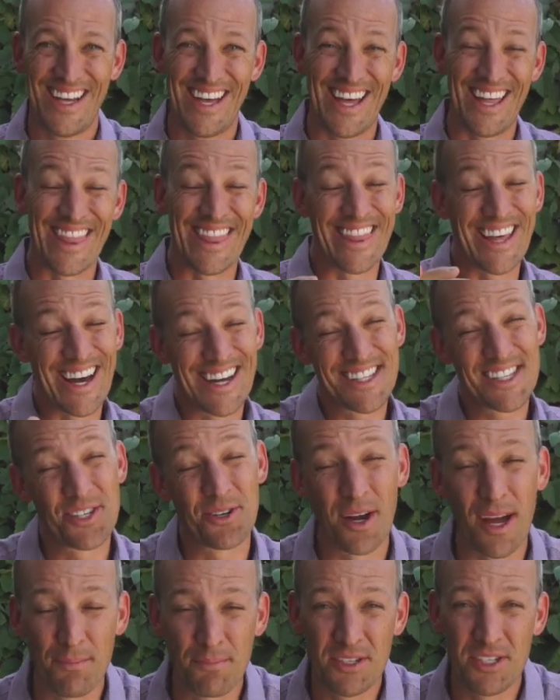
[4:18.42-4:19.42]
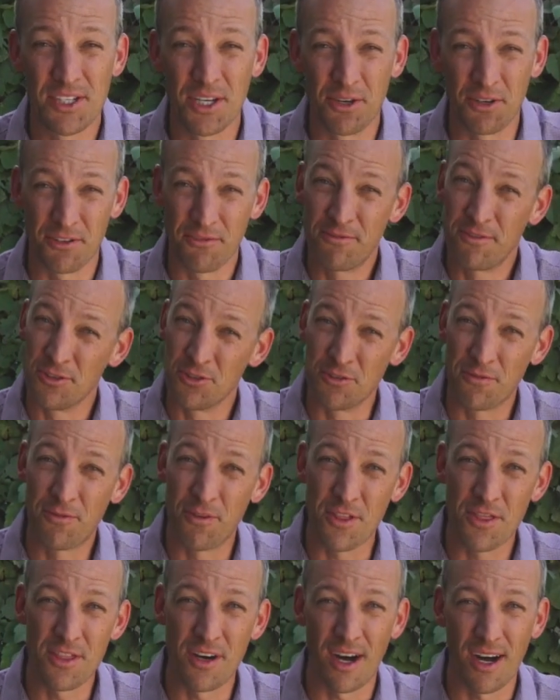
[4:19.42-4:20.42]
And that's your episode of Food for
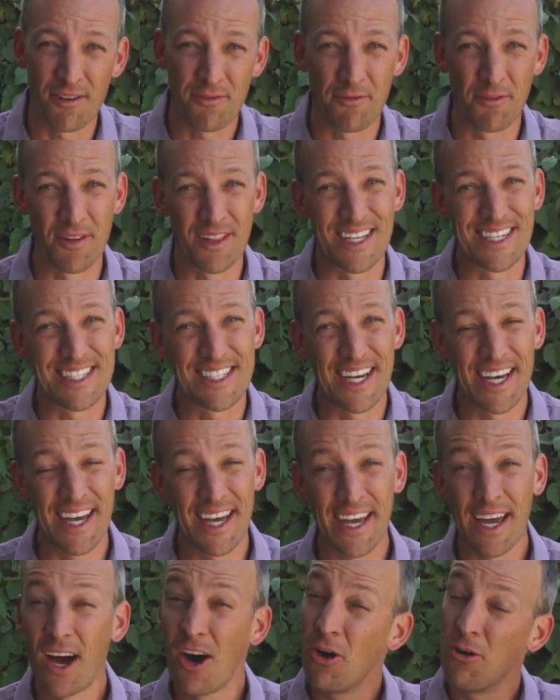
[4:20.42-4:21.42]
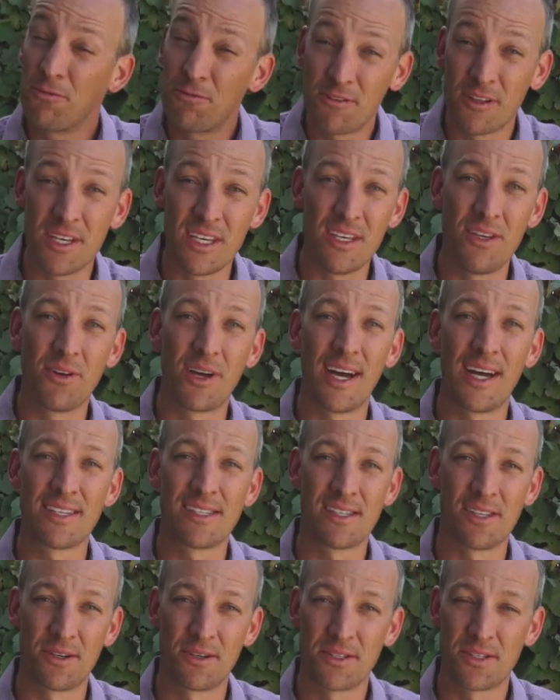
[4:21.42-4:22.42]
Thought for the day. Hopefully you guys
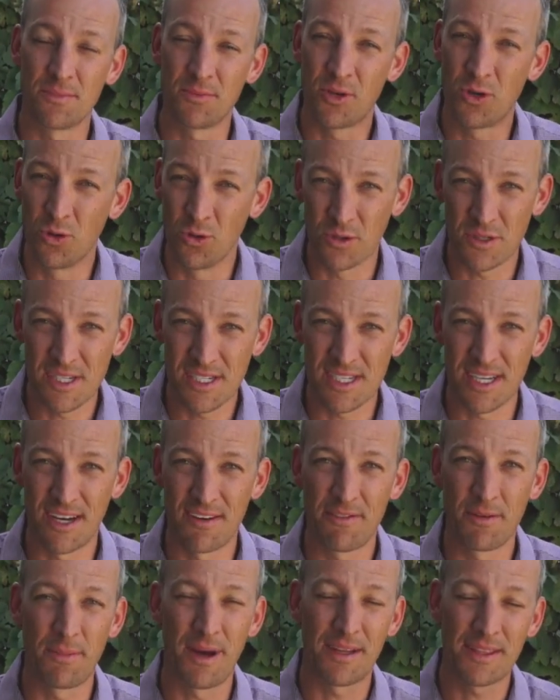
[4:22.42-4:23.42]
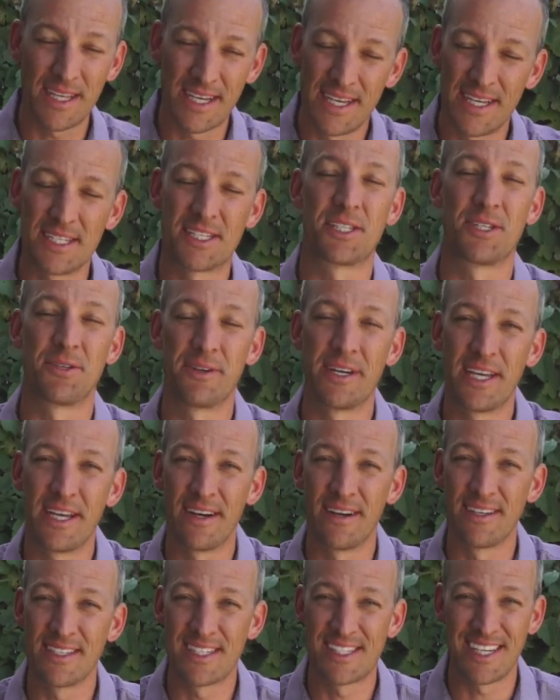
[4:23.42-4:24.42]
learned some cool stuff about the history here
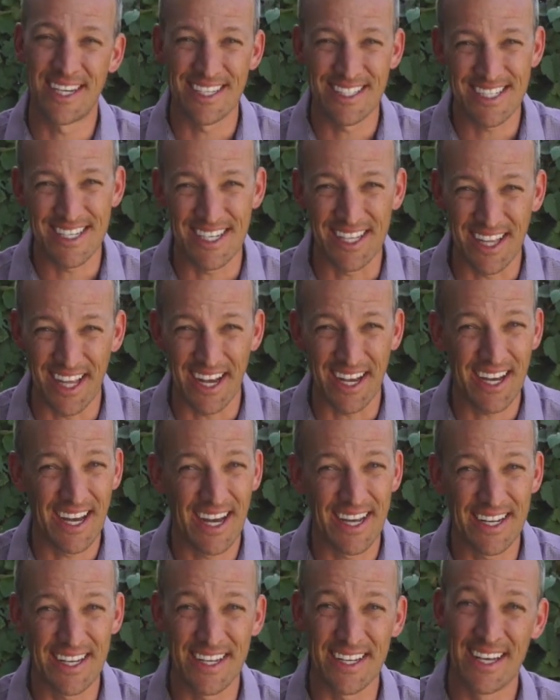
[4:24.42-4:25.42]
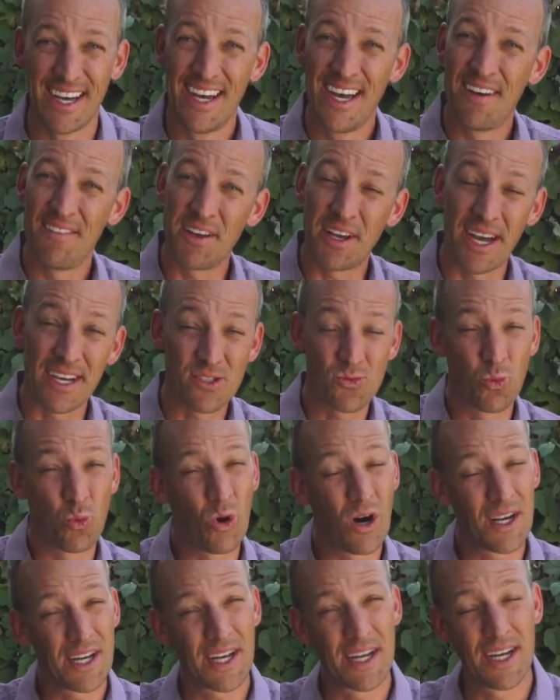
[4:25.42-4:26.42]
in Santee like I did. If you guys
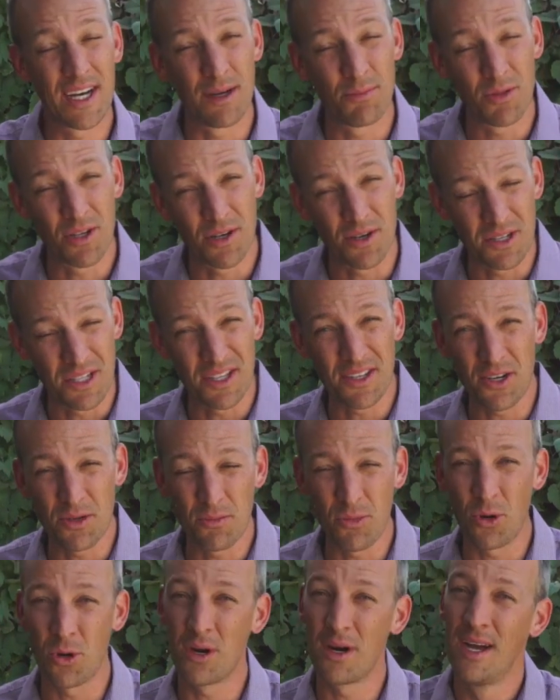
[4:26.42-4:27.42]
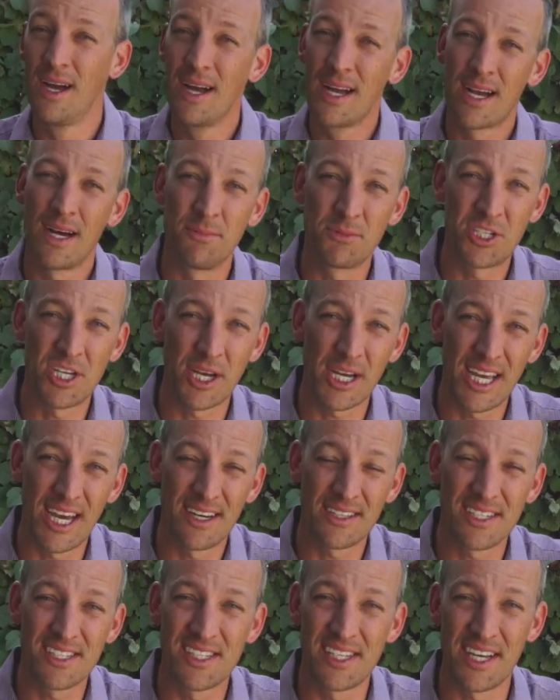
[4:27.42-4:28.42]
want to come learn a little more, come check out
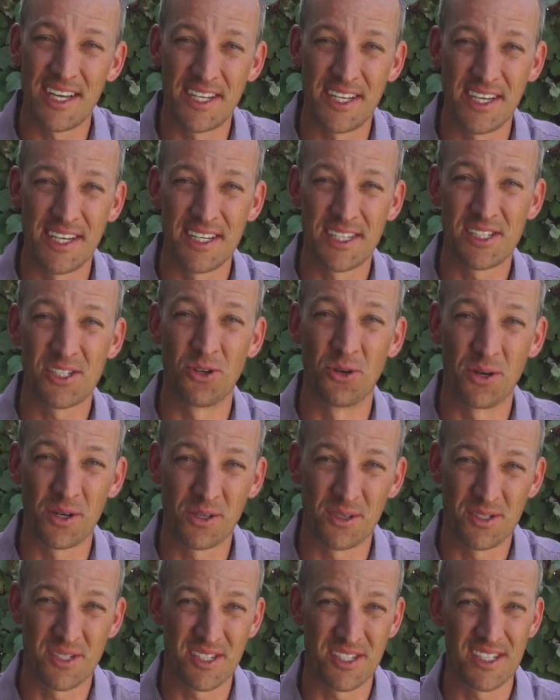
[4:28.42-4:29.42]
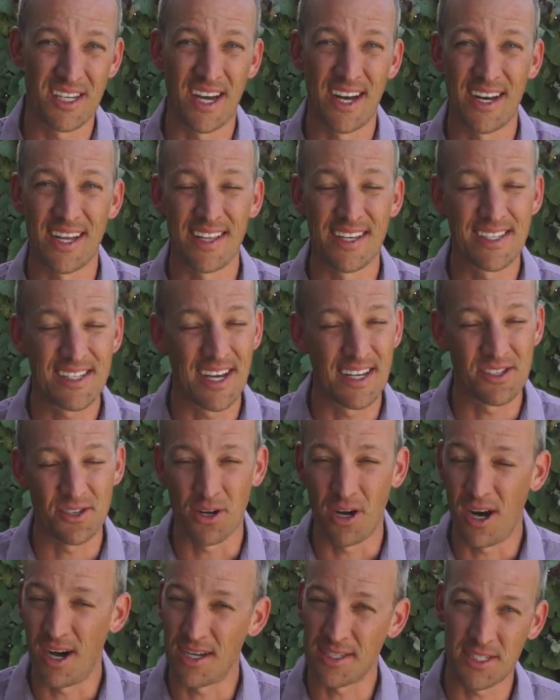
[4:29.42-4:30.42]
the Santee Historical Society. These guys are
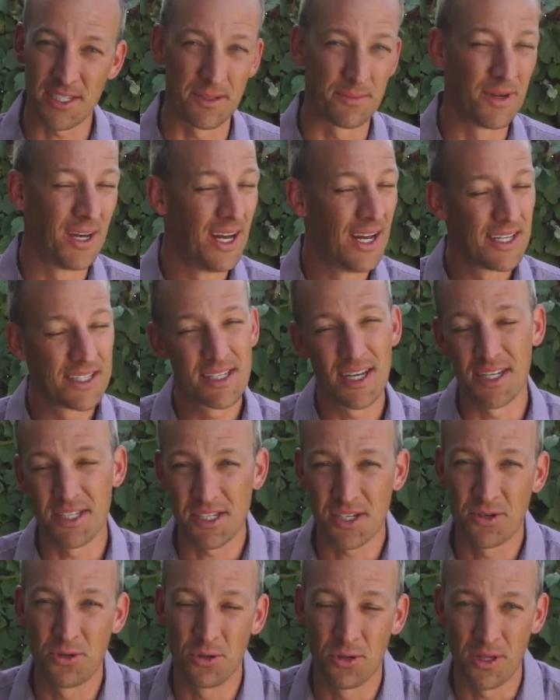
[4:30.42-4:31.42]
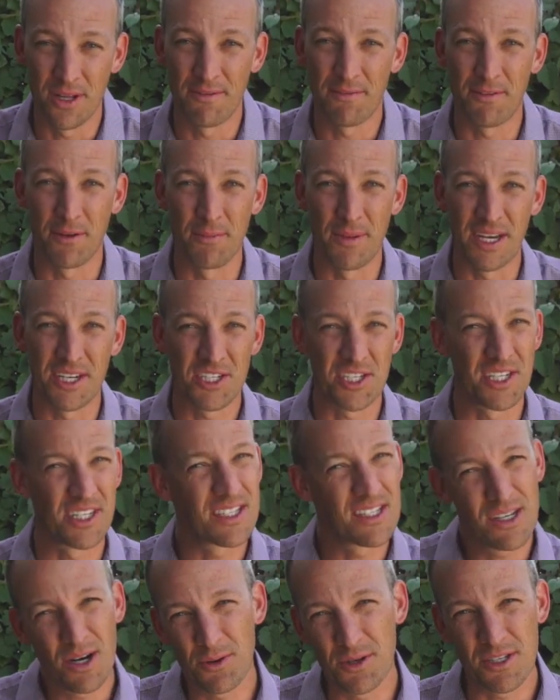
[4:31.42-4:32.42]
awesome. Tons of cool information.
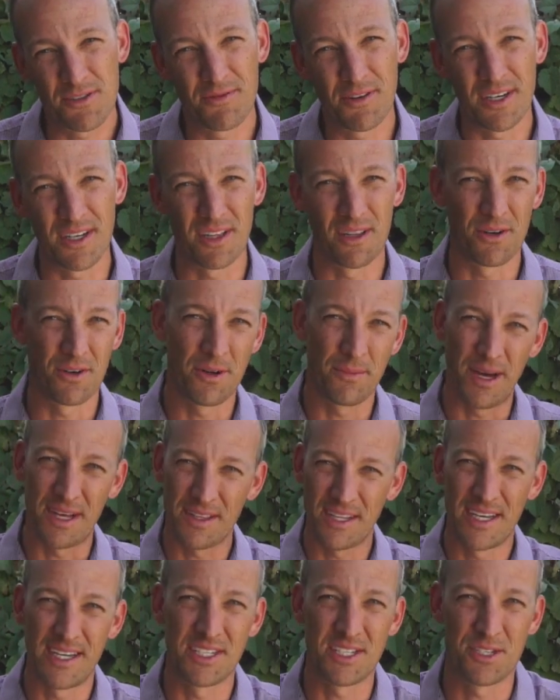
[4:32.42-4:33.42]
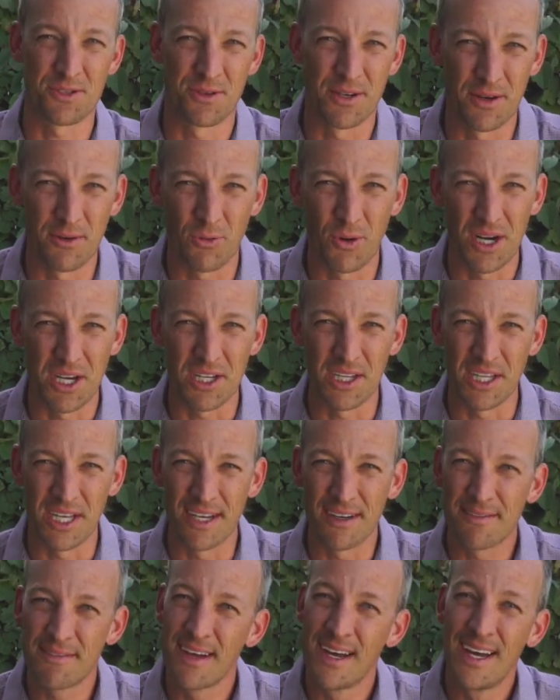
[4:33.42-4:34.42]
It's always fun to learn about the history of where you
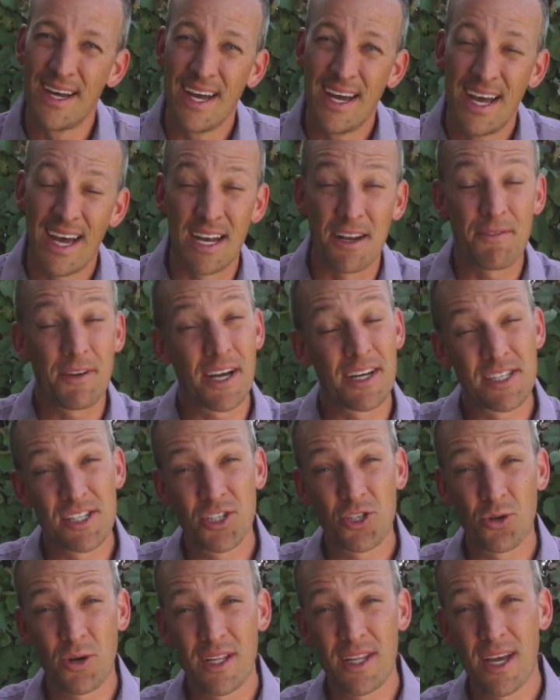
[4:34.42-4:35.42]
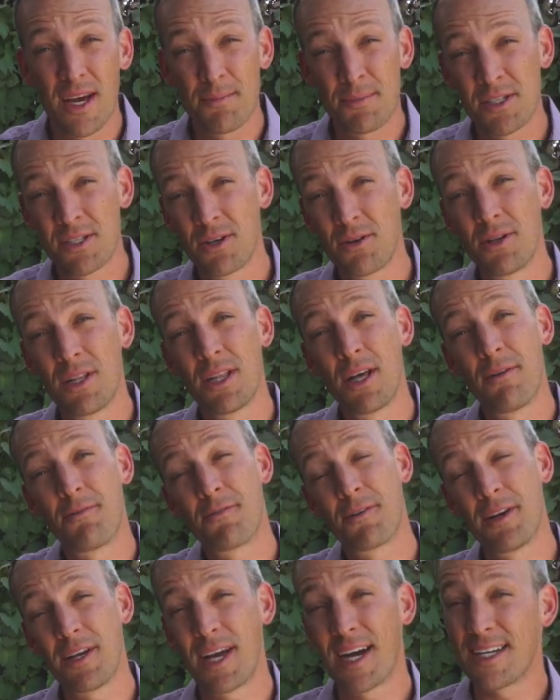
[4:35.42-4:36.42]
live. And if you guys enjoyed the episode, we'd love
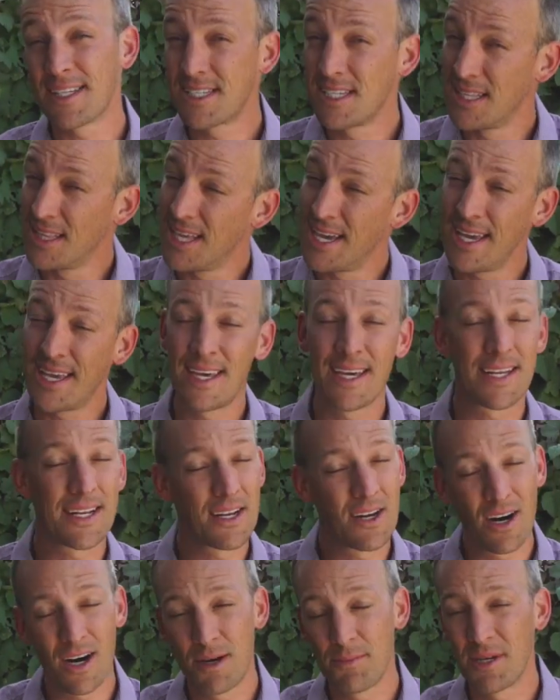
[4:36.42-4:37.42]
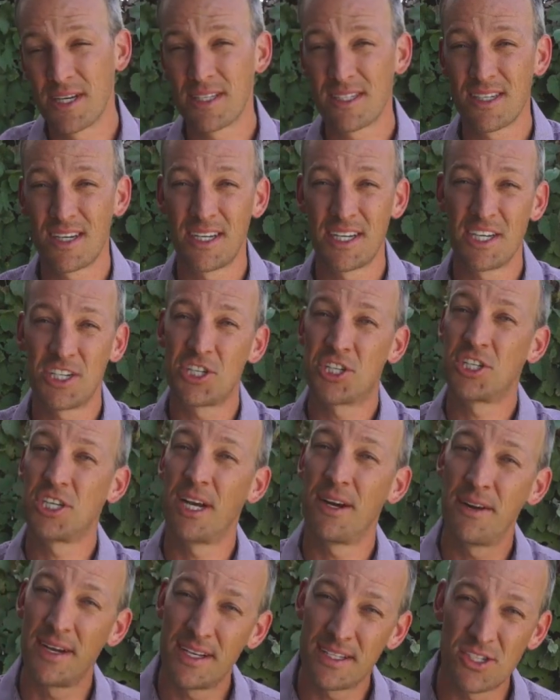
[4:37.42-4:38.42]
for you guys to like it, comment on it,
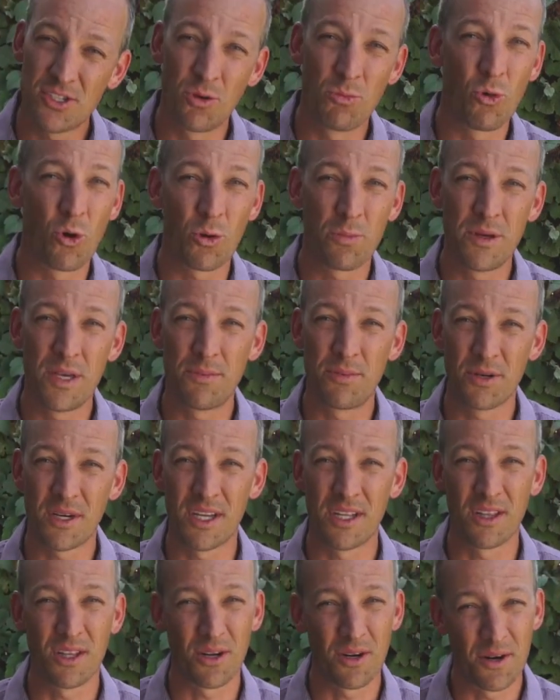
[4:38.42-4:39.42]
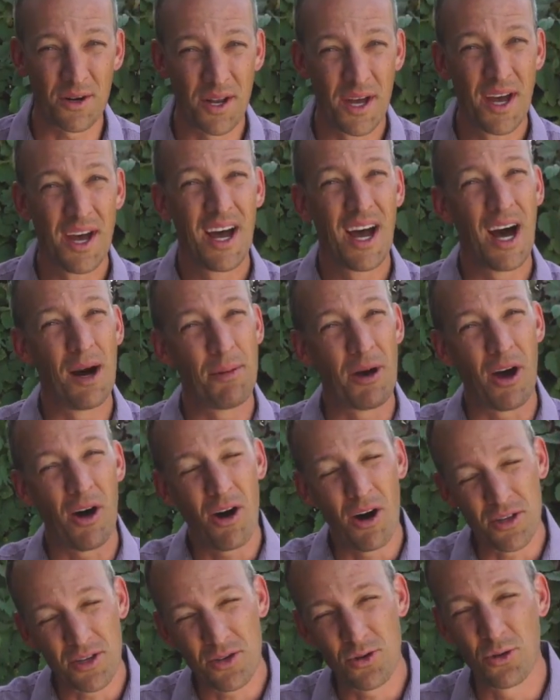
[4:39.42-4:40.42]
share it so more people can learn about
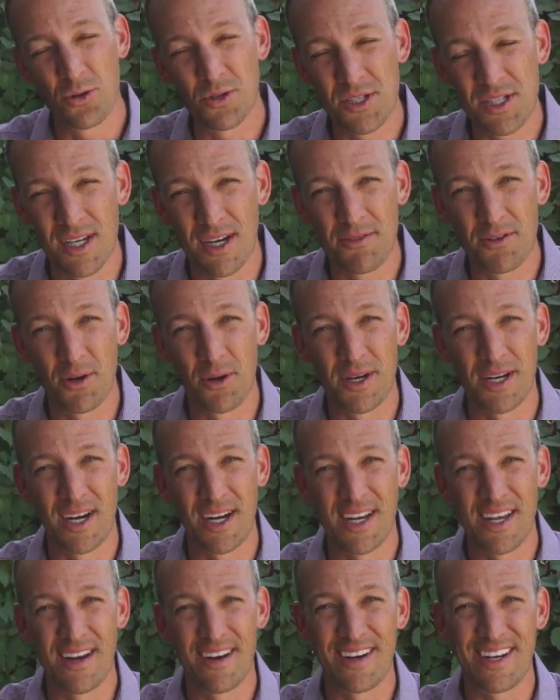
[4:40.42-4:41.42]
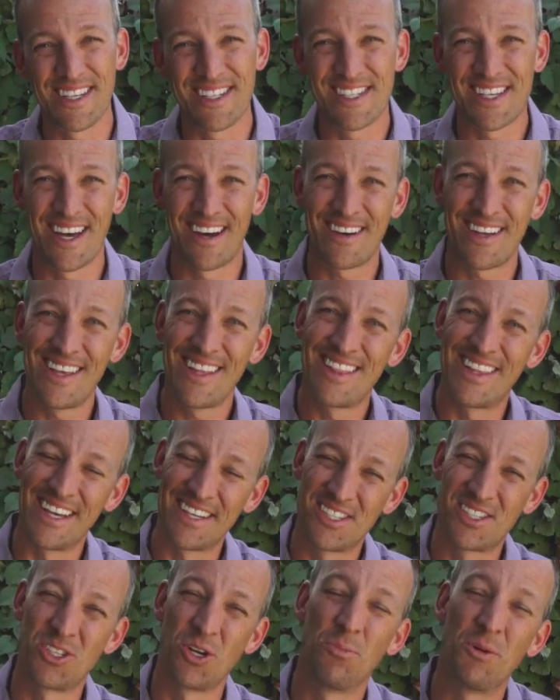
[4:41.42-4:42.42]
all the cool stuff going on here in East County. Thanks
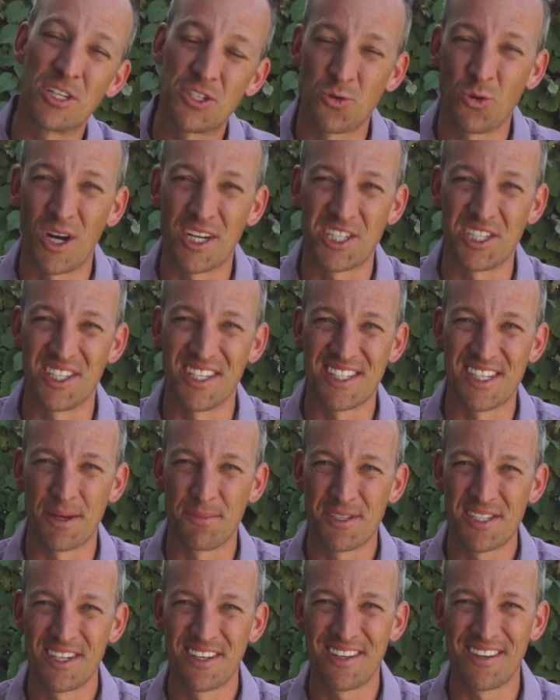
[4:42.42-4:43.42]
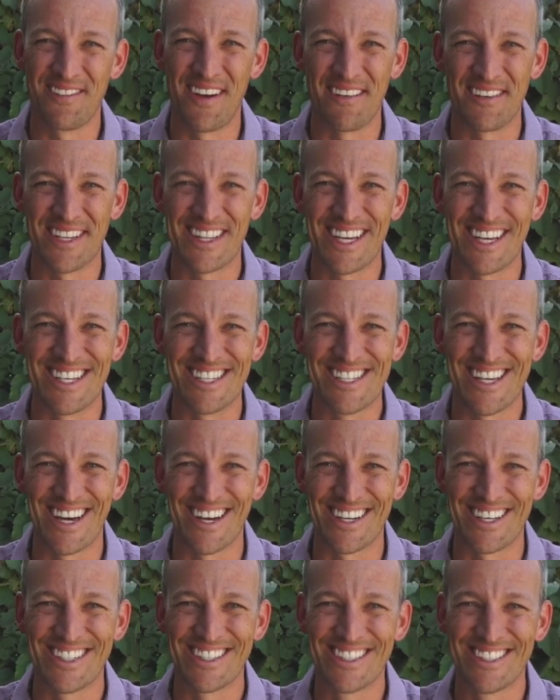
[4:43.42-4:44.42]
so much for watching this episode of Everything East
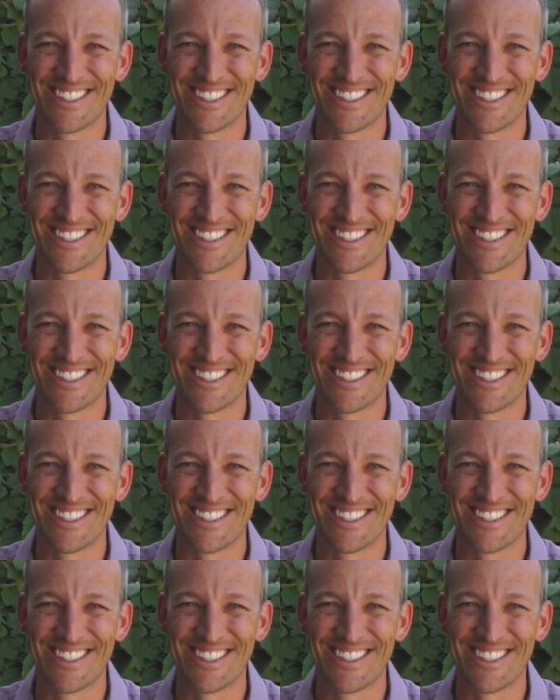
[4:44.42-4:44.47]
County.